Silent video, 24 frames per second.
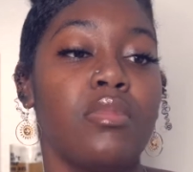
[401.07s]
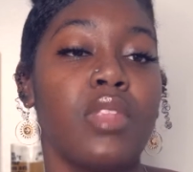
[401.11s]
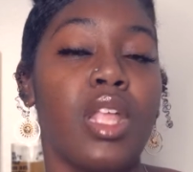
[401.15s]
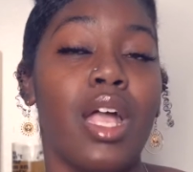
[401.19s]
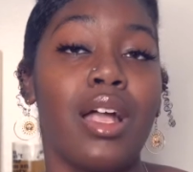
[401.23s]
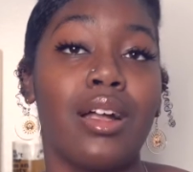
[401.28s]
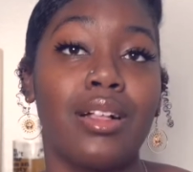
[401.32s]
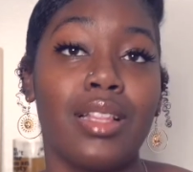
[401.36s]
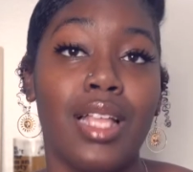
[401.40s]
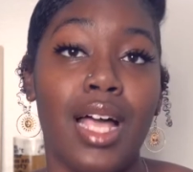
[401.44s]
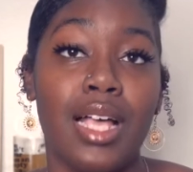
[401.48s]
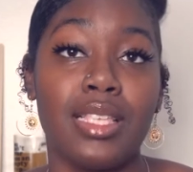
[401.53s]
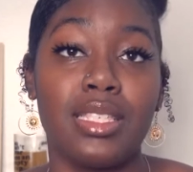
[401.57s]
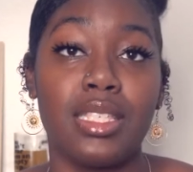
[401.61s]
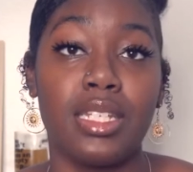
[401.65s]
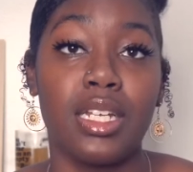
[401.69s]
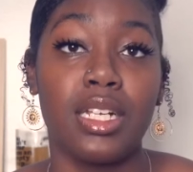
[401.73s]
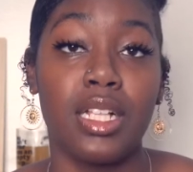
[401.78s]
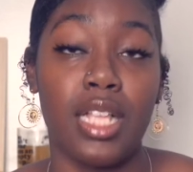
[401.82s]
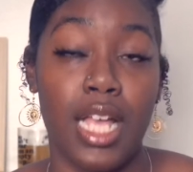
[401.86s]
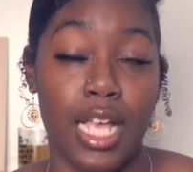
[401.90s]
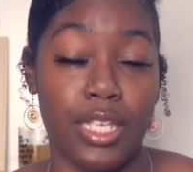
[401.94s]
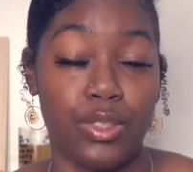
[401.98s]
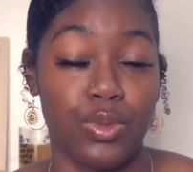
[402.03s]
class in the
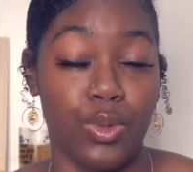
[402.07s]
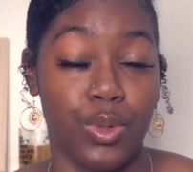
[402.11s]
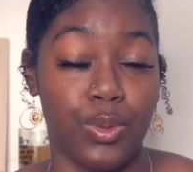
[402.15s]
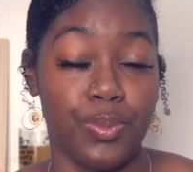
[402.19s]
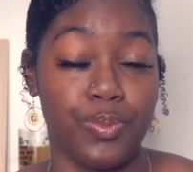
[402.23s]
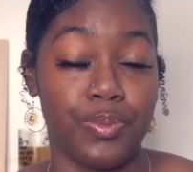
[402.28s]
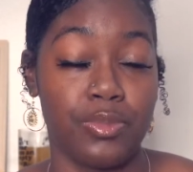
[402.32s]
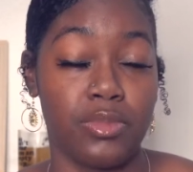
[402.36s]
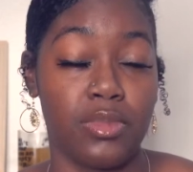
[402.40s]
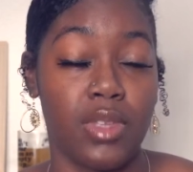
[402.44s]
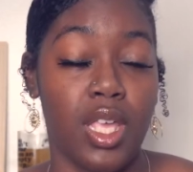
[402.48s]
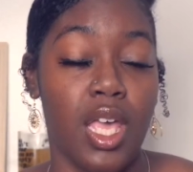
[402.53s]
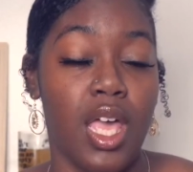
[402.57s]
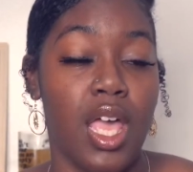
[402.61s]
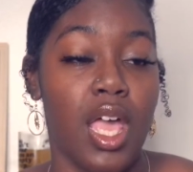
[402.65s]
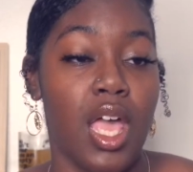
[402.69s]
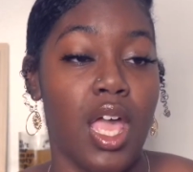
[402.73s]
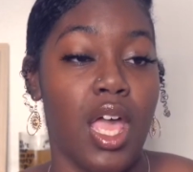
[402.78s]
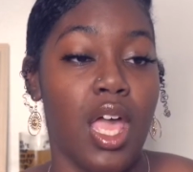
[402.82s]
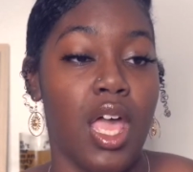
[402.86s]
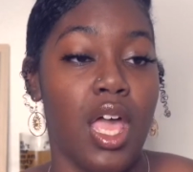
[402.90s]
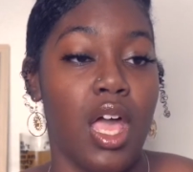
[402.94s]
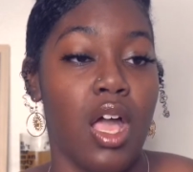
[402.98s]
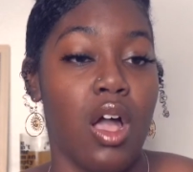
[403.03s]
classroom
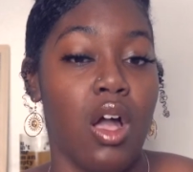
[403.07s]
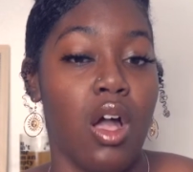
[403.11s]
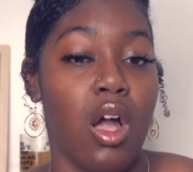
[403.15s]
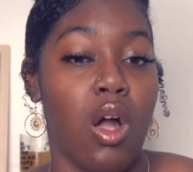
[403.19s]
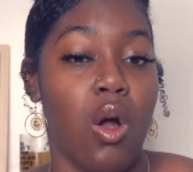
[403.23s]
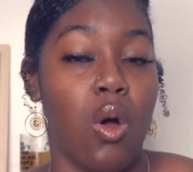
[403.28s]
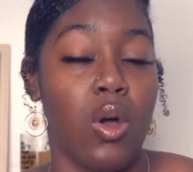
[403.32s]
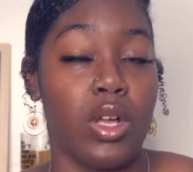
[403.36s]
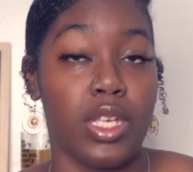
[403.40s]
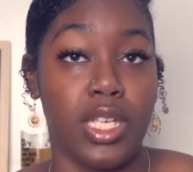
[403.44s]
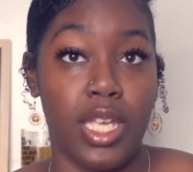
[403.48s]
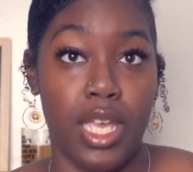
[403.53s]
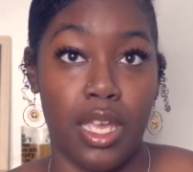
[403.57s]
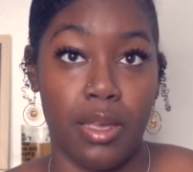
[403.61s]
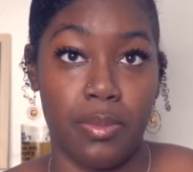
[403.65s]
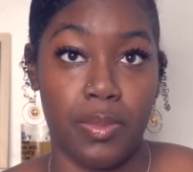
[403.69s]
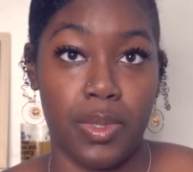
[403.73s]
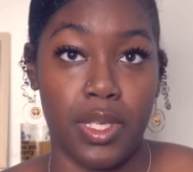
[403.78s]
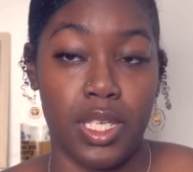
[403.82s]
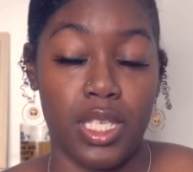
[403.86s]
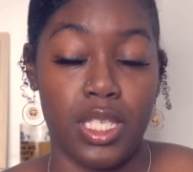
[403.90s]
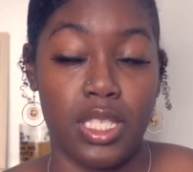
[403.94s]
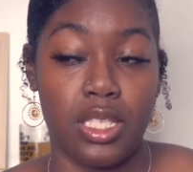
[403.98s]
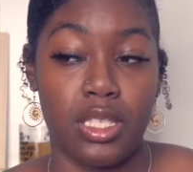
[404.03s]
on
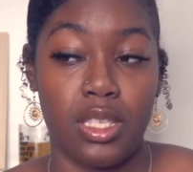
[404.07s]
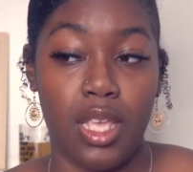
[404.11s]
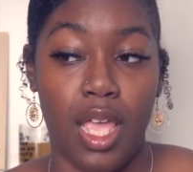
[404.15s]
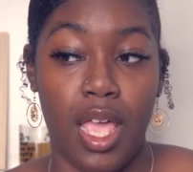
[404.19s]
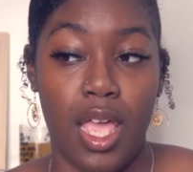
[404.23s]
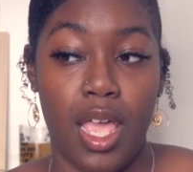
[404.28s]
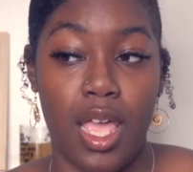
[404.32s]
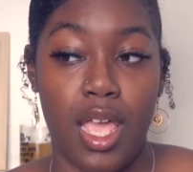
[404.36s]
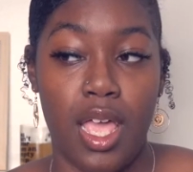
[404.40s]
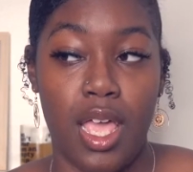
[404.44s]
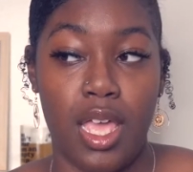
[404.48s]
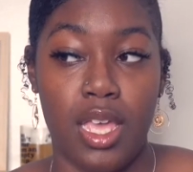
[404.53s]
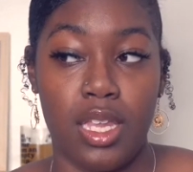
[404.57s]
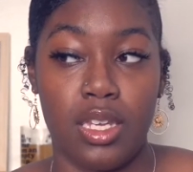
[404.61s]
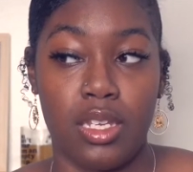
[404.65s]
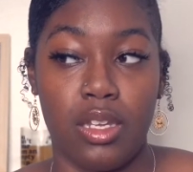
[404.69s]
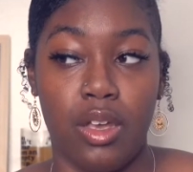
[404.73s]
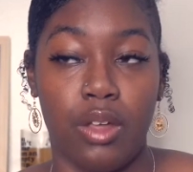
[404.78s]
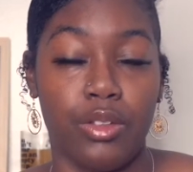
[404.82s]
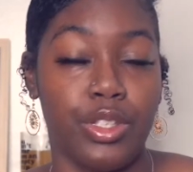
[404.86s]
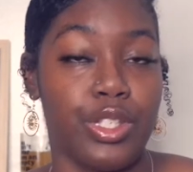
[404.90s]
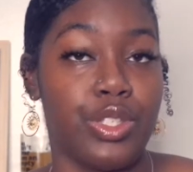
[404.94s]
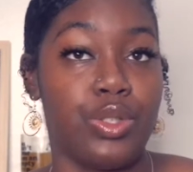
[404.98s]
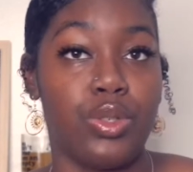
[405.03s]
campus and
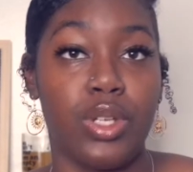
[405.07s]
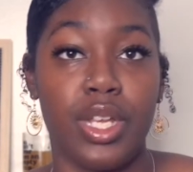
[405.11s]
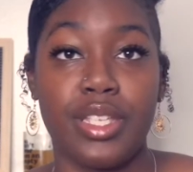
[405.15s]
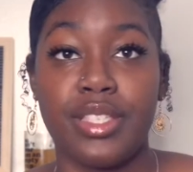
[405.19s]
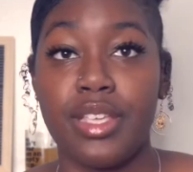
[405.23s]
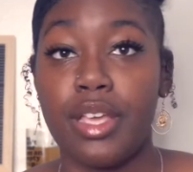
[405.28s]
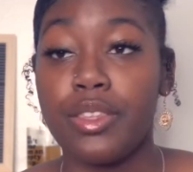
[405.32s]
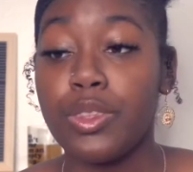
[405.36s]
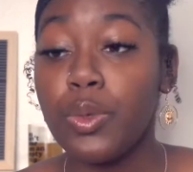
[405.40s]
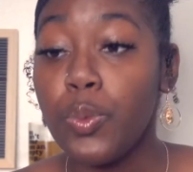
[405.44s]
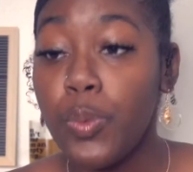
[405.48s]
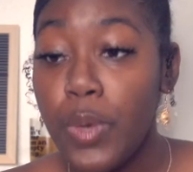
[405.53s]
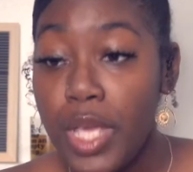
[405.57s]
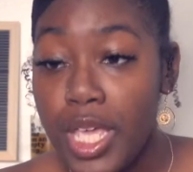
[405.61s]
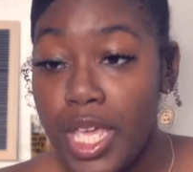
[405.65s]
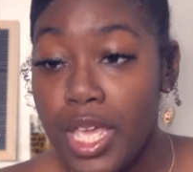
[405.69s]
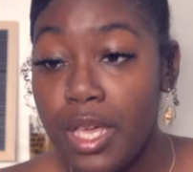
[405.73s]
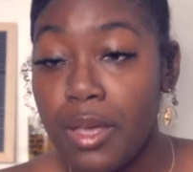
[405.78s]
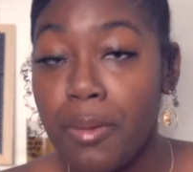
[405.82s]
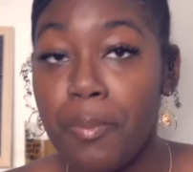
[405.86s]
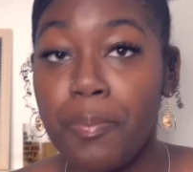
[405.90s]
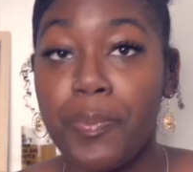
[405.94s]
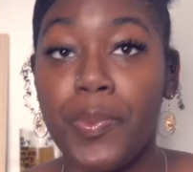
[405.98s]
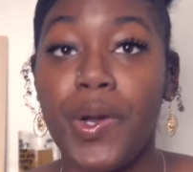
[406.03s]
only 2 days out the
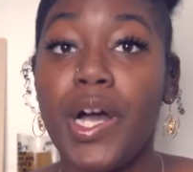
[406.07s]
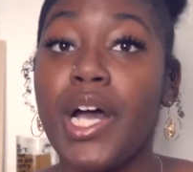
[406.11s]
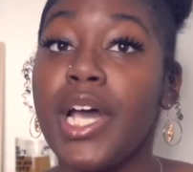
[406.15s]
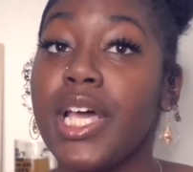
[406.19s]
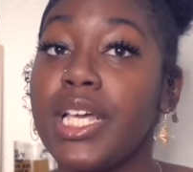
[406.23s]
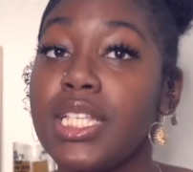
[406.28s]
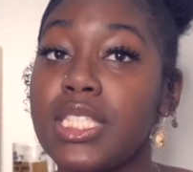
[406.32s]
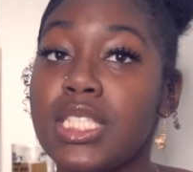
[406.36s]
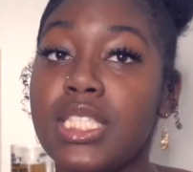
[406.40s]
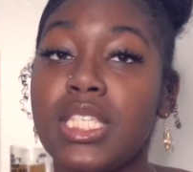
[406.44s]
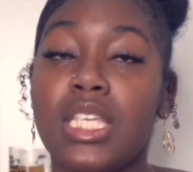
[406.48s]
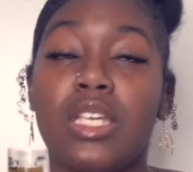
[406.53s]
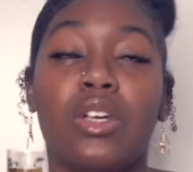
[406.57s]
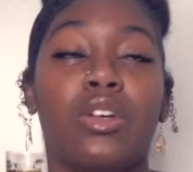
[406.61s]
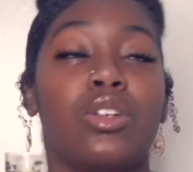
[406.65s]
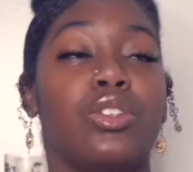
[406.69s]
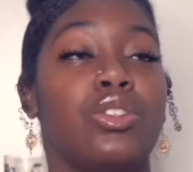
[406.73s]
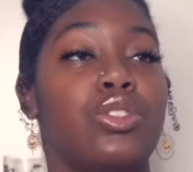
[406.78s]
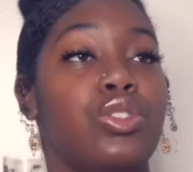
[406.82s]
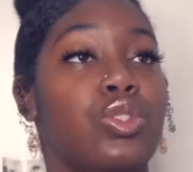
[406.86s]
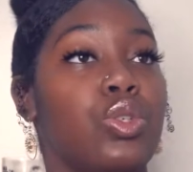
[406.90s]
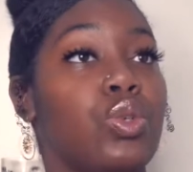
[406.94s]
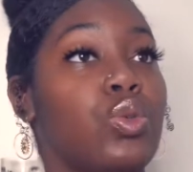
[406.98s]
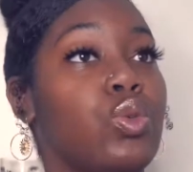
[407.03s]
week, but
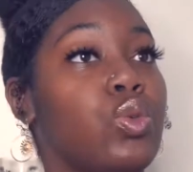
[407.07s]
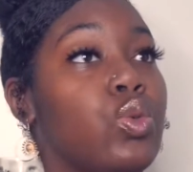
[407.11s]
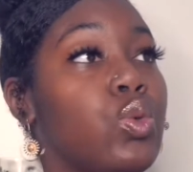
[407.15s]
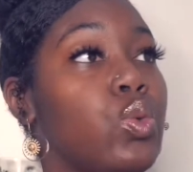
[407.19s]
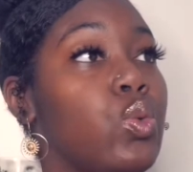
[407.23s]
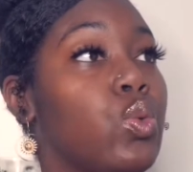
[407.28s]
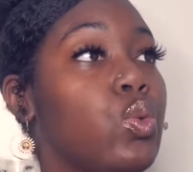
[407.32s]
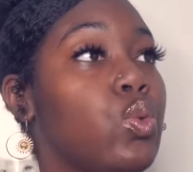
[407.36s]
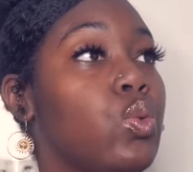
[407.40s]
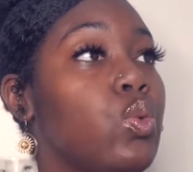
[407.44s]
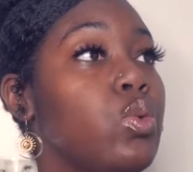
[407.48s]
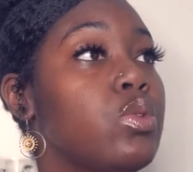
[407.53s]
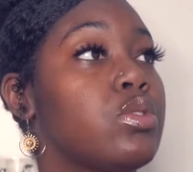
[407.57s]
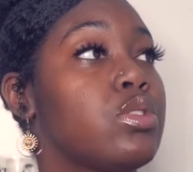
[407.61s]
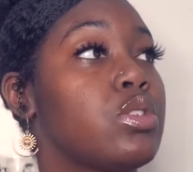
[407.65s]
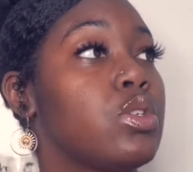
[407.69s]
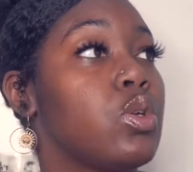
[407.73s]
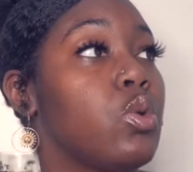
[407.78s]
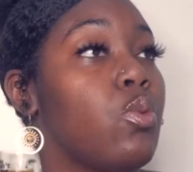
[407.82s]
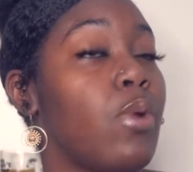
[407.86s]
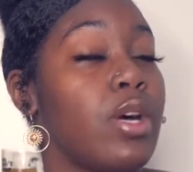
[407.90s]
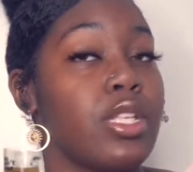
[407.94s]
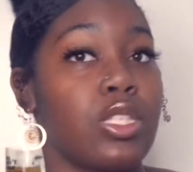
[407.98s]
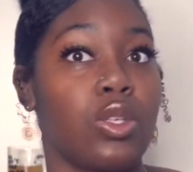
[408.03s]
due
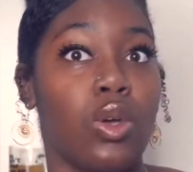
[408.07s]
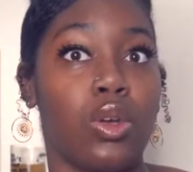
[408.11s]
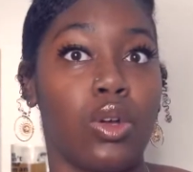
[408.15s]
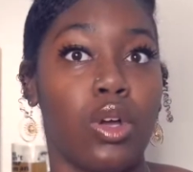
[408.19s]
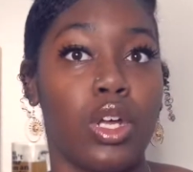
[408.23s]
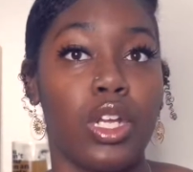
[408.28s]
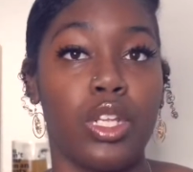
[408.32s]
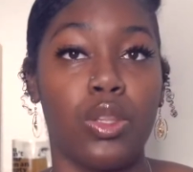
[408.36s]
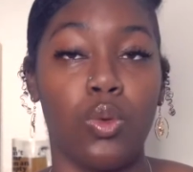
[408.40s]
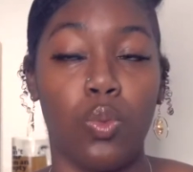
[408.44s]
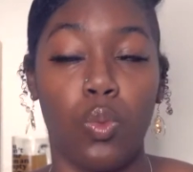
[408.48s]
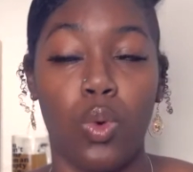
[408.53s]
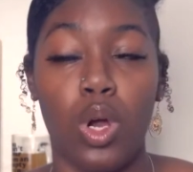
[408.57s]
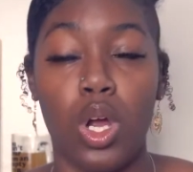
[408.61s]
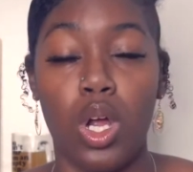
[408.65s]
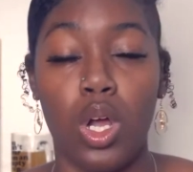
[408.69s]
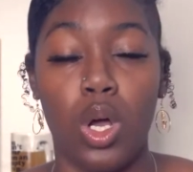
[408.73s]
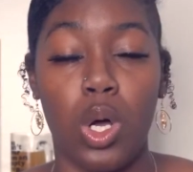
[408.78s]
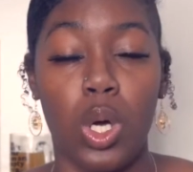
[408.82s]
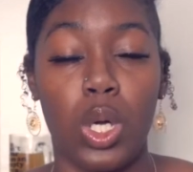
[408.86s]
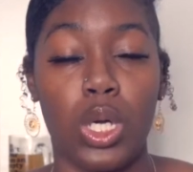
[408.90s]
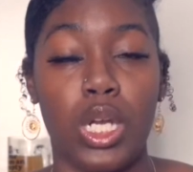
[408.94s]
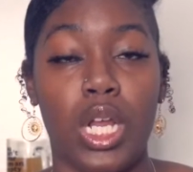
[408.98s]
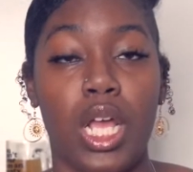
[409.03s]
to what's going on in the
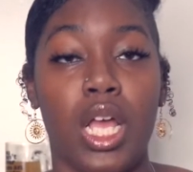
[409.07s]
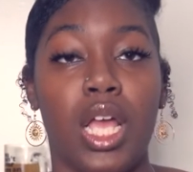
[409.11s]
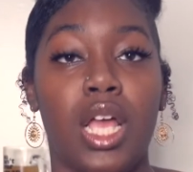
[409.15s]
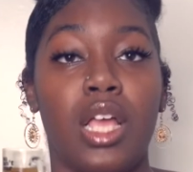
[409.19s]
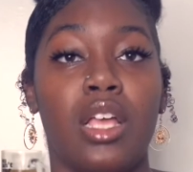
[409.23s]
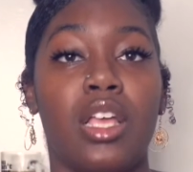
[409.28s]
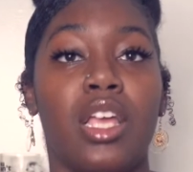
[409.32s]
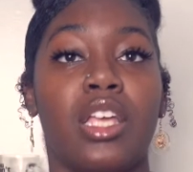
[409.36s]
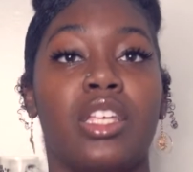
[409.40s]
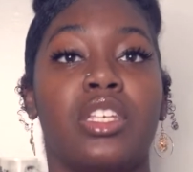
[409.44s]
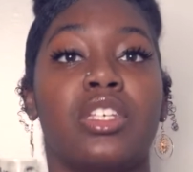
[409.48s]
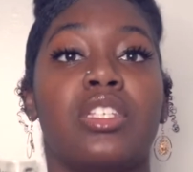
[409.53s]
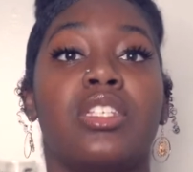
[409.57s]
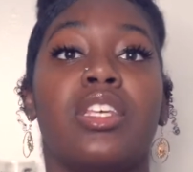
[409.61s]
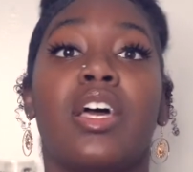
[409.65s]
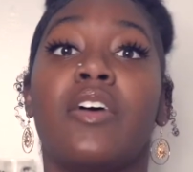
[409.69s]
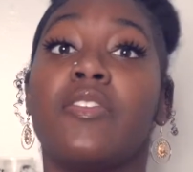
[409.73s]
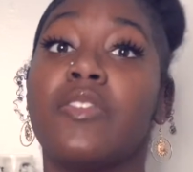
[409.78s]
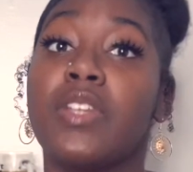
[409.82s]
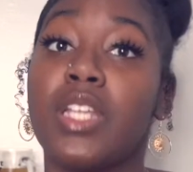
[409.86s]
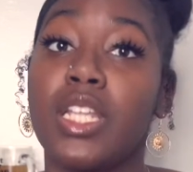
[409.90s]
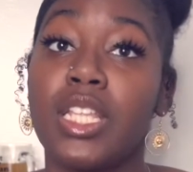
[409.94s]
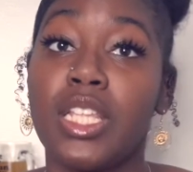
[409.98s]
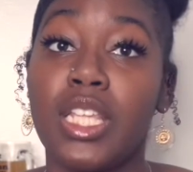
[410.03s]
world, you
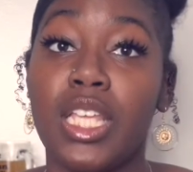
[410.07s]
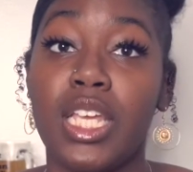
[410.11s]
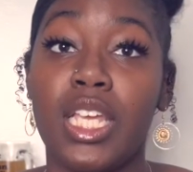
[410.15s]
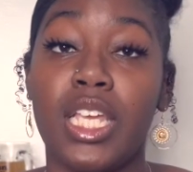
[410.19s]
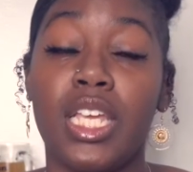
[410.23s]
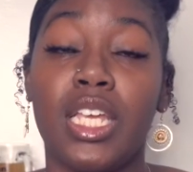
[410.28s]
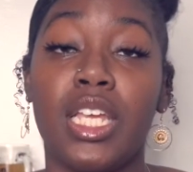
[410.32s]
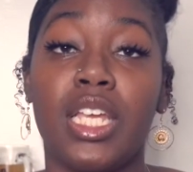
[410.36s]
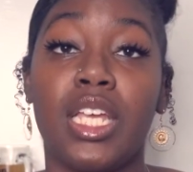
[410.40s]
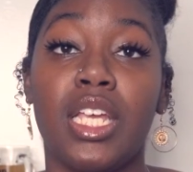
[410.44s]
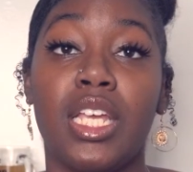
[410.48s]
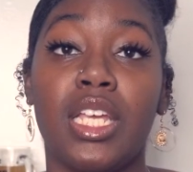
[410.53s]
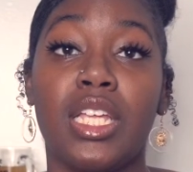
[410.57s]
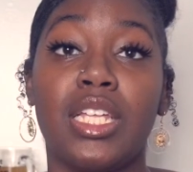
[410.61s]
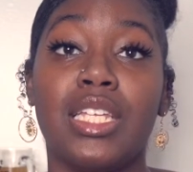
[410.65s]
definitely